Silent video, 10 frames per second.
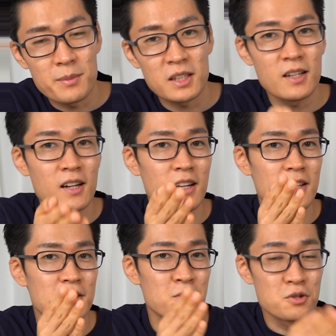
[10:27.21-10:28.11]
Then the
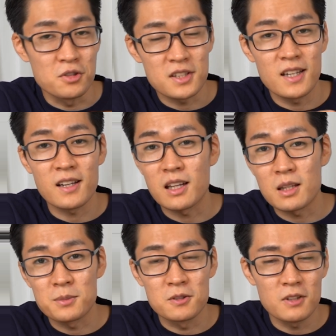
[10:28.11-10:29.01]
rest are reflected again.